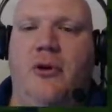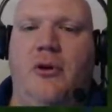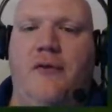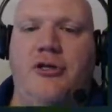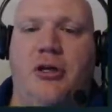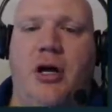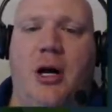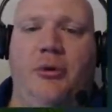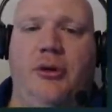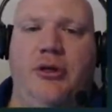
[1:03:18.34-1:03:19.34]
Obviously,
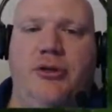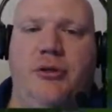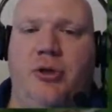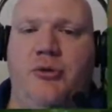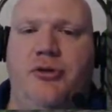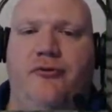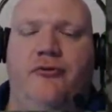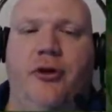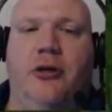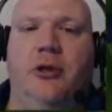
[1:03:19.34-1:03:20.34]
cobble is the most
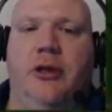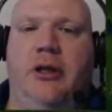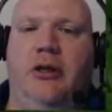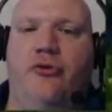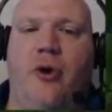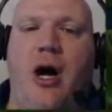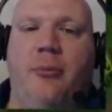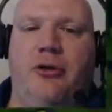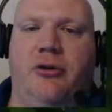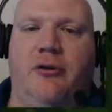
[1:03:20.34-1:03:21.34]
frequently
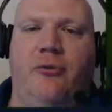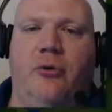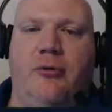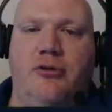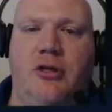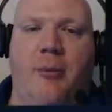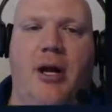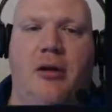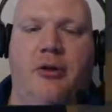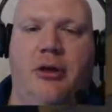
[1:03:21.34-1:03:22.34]
dropped and therefore the most common
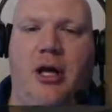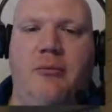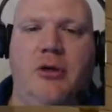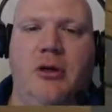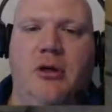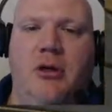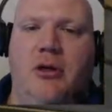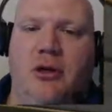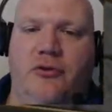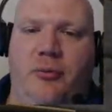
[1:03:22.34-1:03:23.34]
item in the game
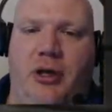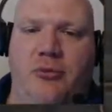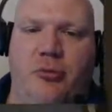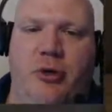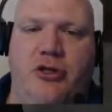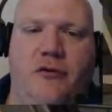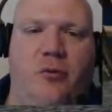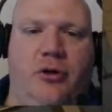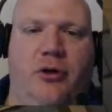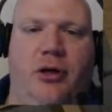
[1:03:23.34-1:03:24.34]
because we pick up so much of it.
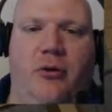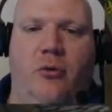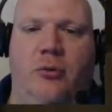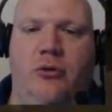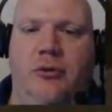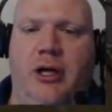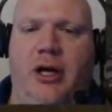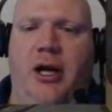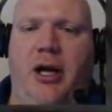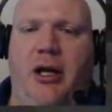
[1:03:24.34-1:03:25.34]
We're doing our normal,
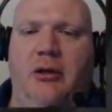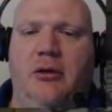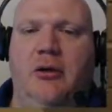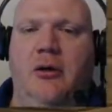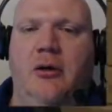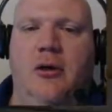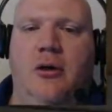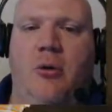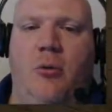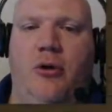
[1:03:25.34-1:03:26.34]

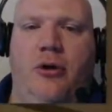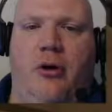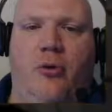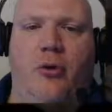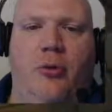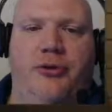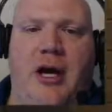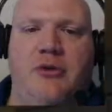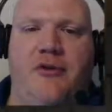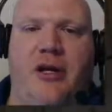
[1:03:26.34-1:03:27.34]
we're doing our normal
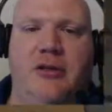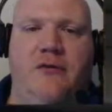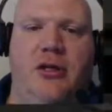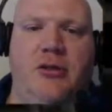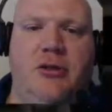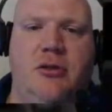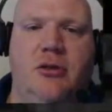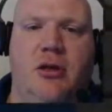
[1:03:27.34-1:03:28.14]
types of activities.